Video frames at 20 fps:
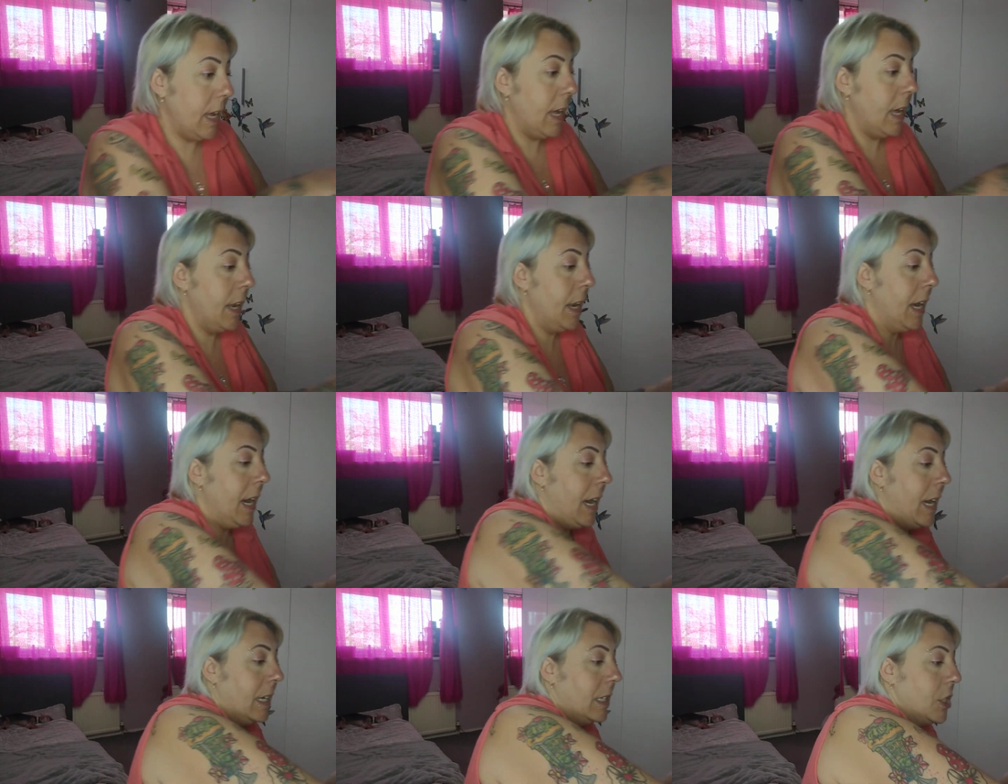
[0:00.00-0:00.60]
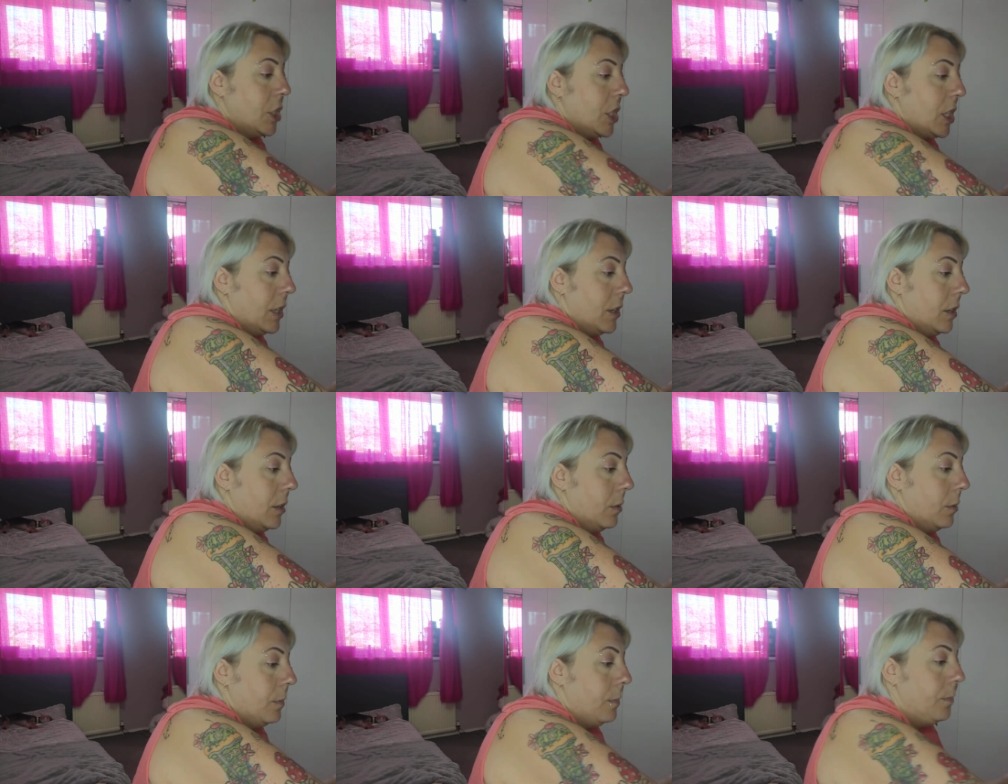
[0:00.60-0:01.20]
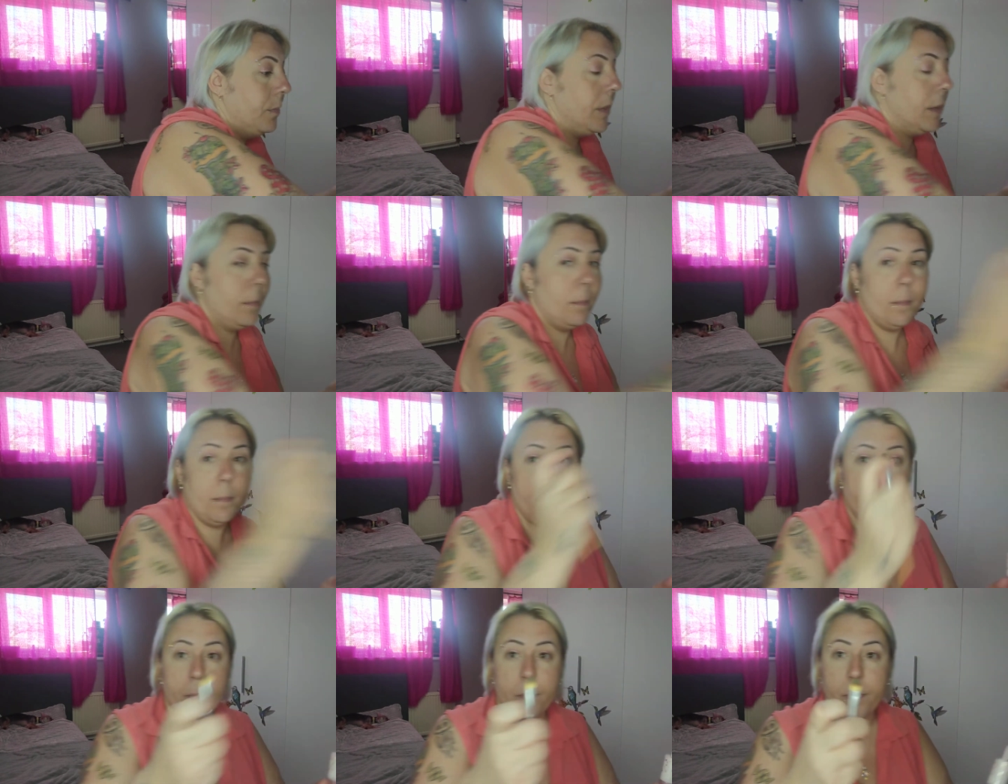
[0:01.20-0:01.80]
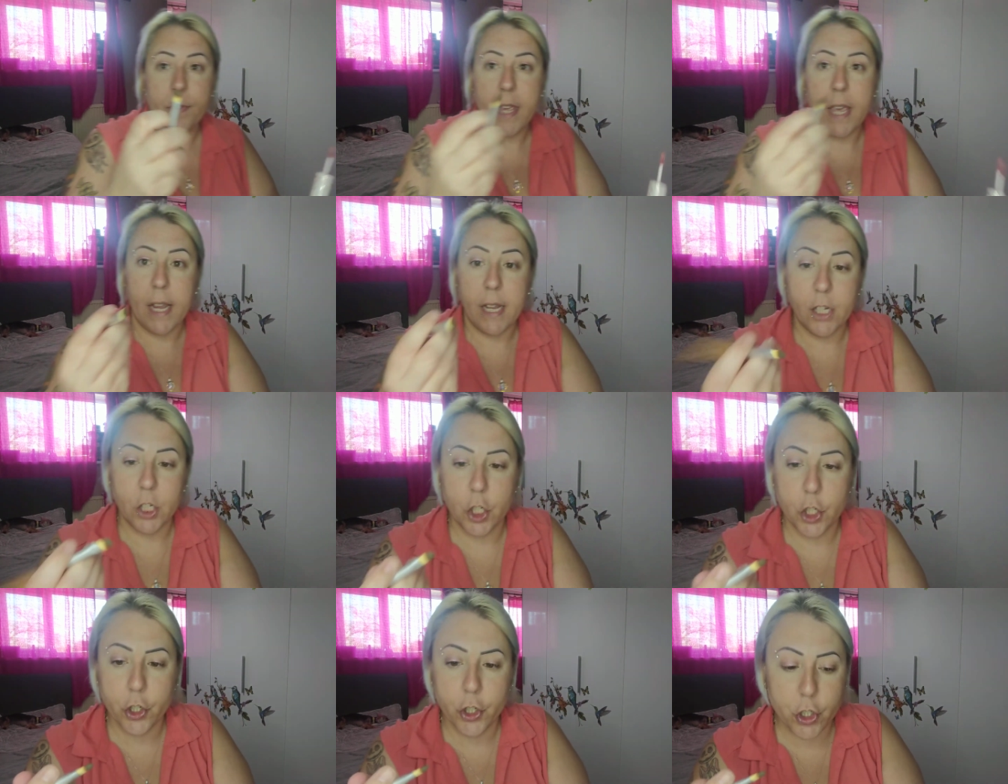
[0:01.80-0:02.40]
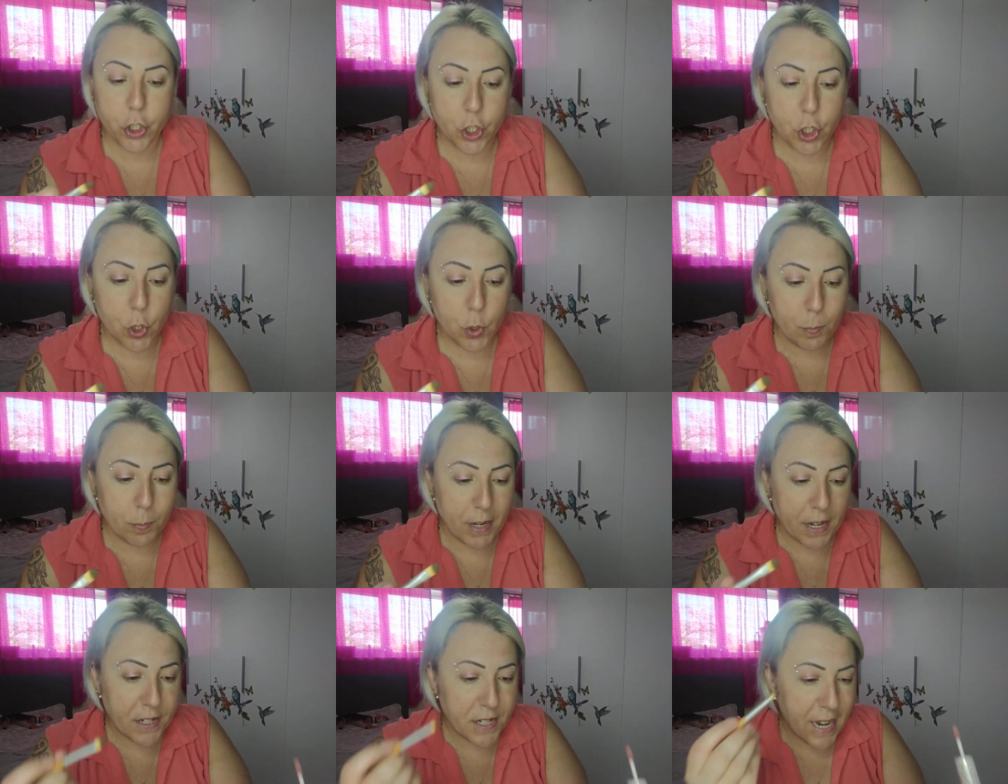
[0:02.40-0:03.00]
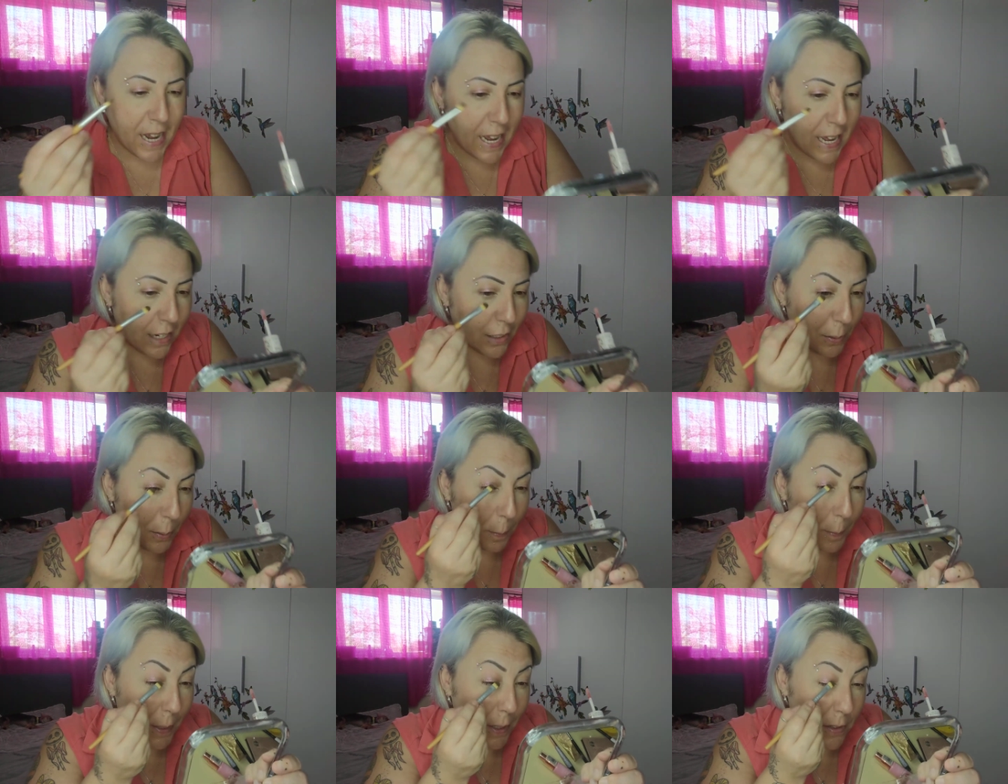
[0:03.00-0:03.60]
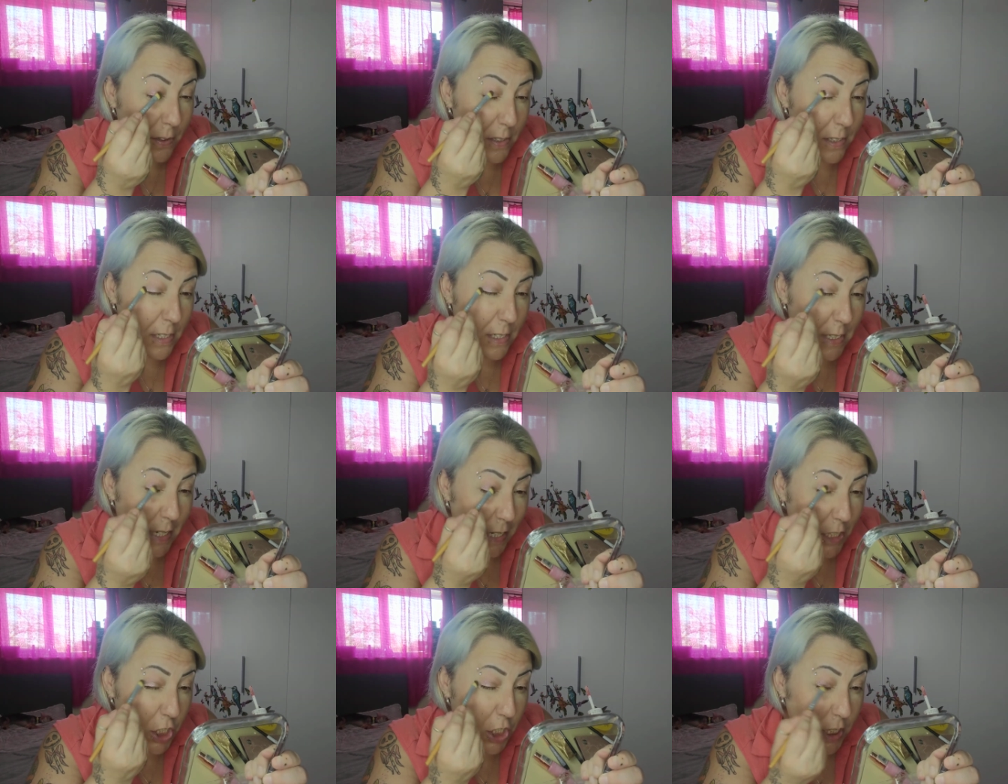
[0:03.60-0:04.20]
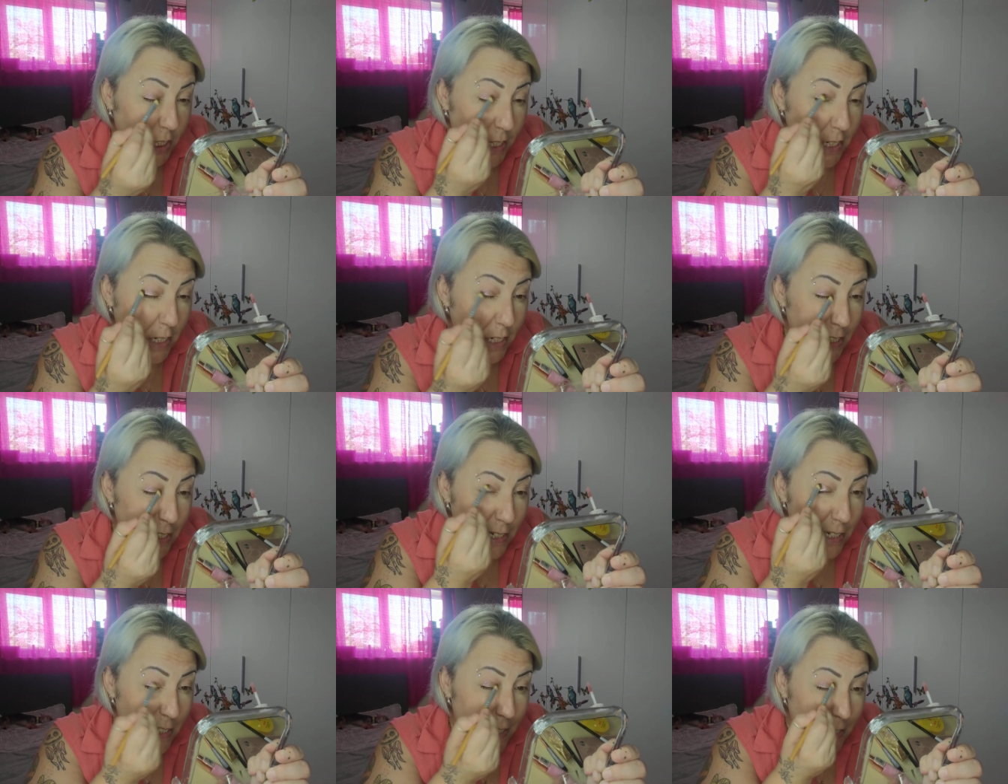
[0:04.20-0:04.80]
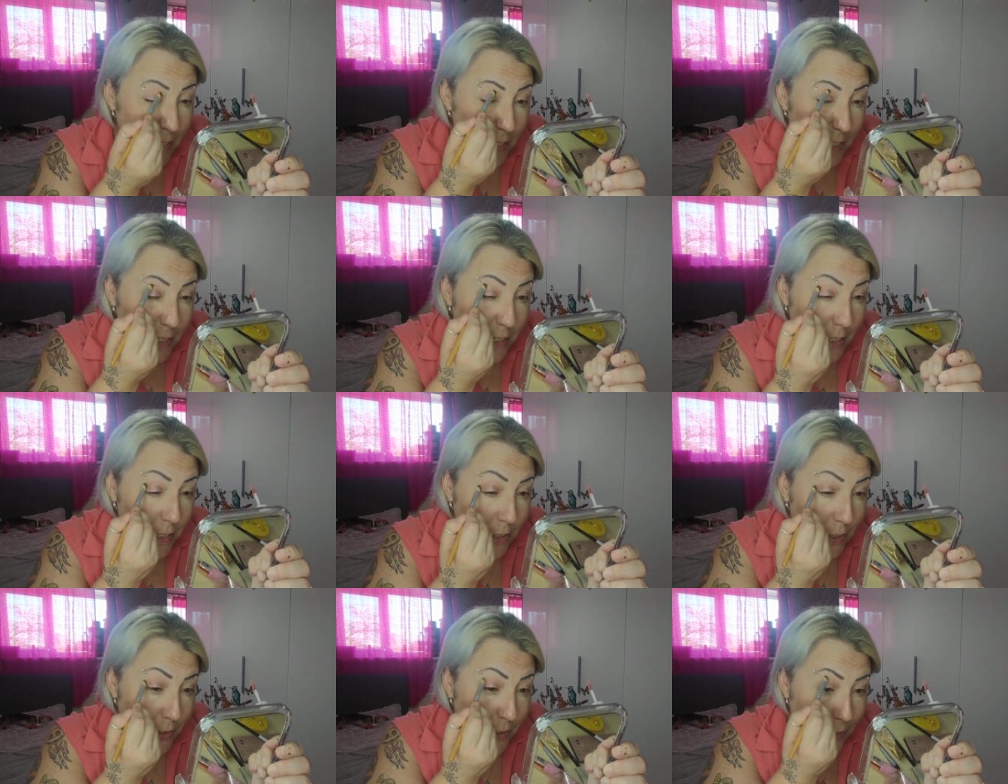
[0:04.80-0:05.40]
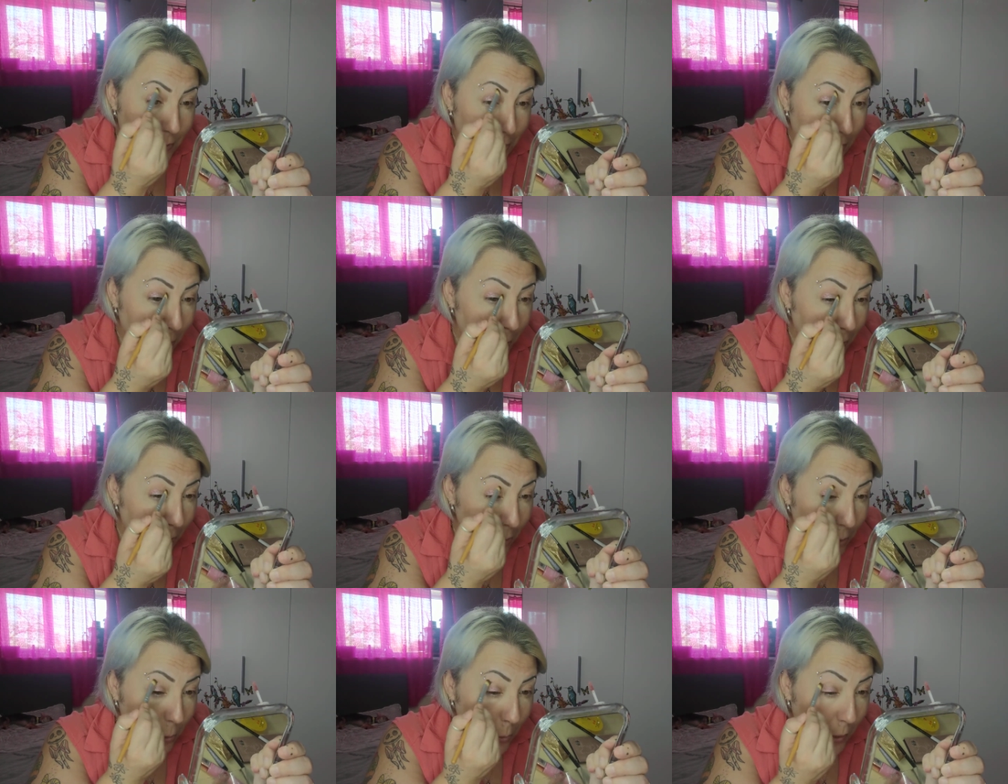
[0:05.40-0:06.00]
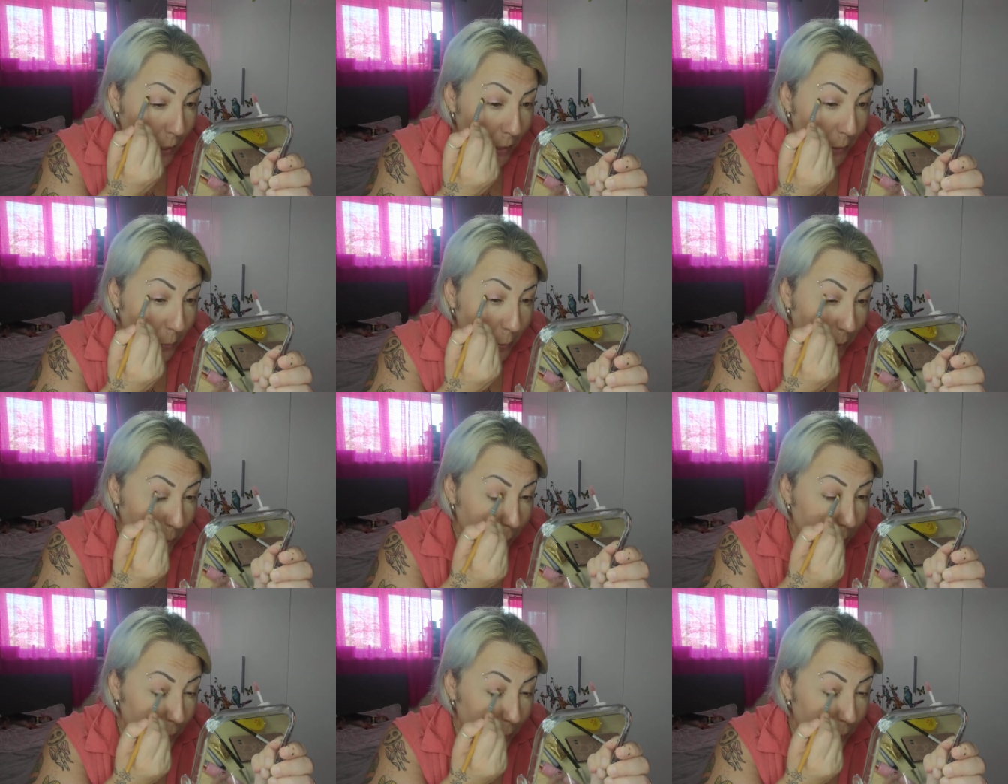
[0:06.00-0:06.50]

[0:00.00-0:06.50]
an eyeshadow thing just to blend it out a little bit, because this actually, it doesn't go on quite well